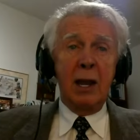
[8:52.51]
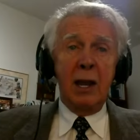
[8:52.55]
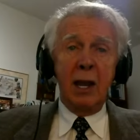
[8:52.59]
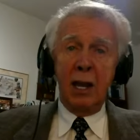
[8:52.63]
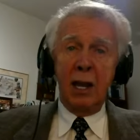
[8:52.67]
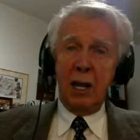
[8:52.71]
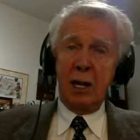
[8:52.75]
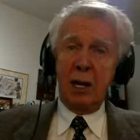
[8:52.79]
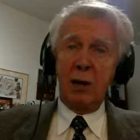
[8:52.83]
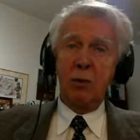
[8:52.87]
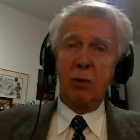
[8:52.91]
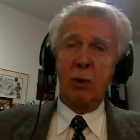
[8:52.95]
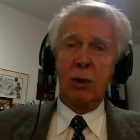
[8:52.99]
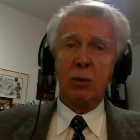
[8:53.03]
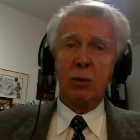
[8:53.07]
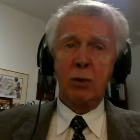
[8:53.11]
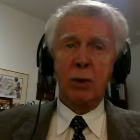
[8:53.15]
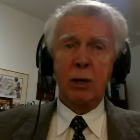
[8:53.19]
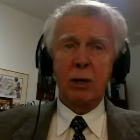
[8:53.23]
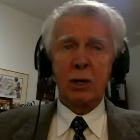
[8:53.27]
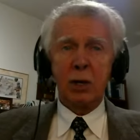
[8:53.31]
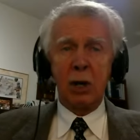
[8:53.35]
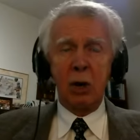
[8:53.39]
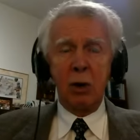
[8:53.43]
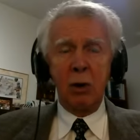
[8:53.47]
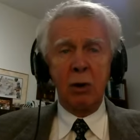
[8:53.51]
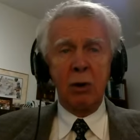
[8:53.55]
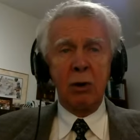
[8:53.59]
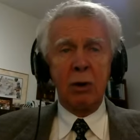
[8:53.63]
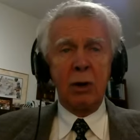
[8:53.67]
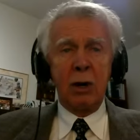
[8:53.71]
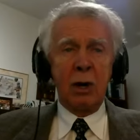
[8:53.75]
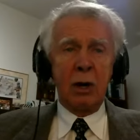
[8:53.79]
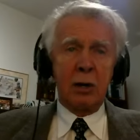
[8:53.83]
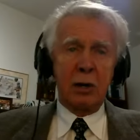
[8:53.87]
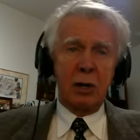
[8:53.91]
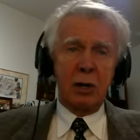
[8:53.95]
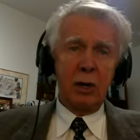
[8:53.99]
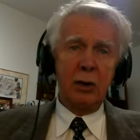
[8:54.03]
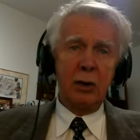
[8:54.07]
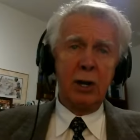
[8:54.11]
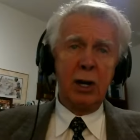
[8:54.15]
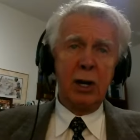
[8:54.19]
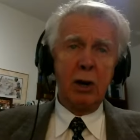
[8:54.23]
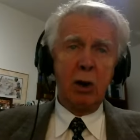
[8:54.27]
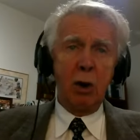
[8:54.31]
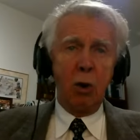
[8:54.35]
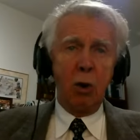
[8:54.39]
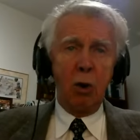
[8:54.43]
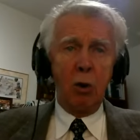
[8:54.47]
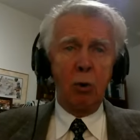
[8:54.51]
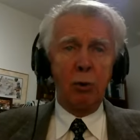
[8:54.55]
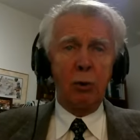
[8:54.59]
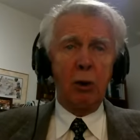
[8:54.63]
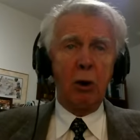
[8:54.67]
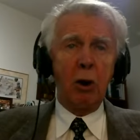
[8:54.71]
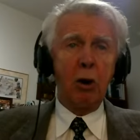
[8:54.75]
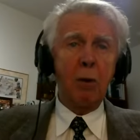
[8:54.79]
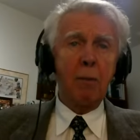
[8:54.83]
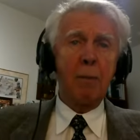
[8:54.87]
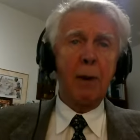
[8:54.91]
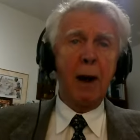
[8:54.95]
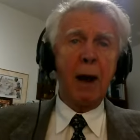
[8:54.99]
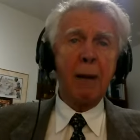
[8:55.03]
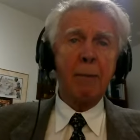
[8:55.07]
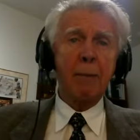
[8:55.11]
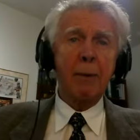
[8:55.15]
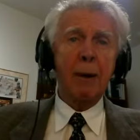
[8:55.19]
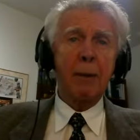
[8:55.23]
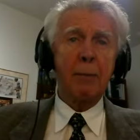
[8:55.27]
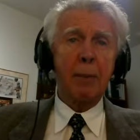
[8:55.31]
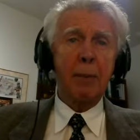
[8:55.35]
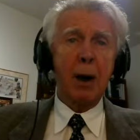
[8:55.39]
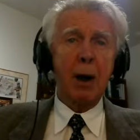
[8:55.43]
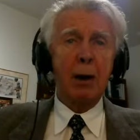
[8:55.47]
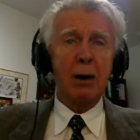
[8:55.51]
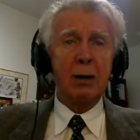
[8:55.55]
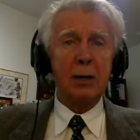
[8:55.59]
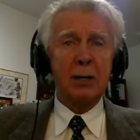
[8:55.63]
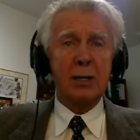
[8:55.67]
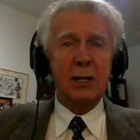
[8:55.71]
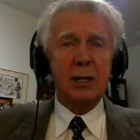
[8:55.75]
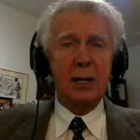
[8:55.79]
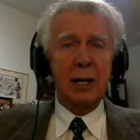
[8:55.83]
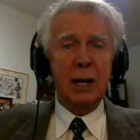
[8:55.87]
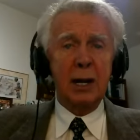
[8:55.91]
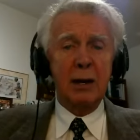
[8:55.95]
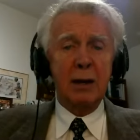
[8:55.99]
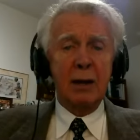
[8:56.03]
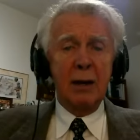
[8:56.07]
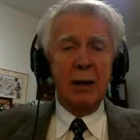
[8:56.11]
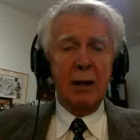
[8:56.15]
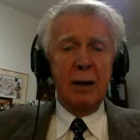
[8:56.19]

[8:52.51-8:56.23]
he would return to the old Obama policy